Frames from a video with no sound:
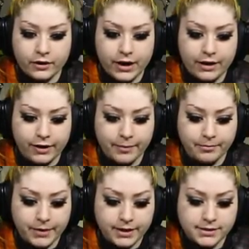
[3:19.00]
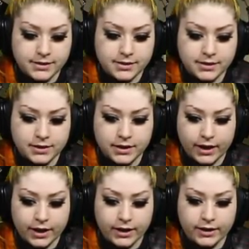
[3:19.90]
know how I missed,
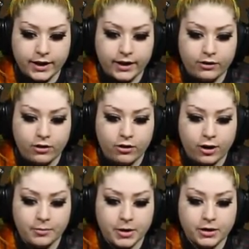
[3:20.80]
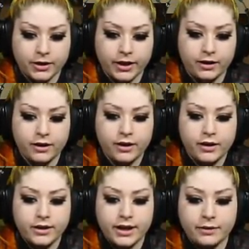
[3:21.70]
like, an entire arm earlier.
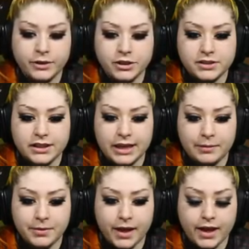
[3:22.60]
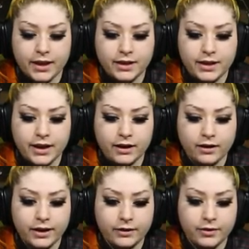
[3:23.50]
Can't we just keep that in
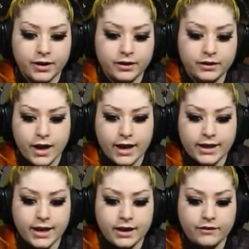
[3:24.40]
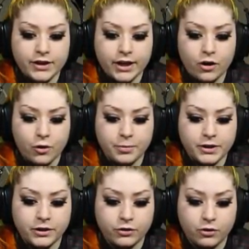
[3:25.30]
there? Like, what? I can't even, like,
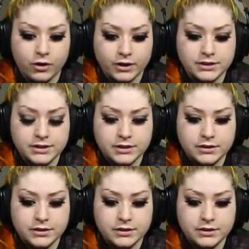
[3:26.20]
open the drawers.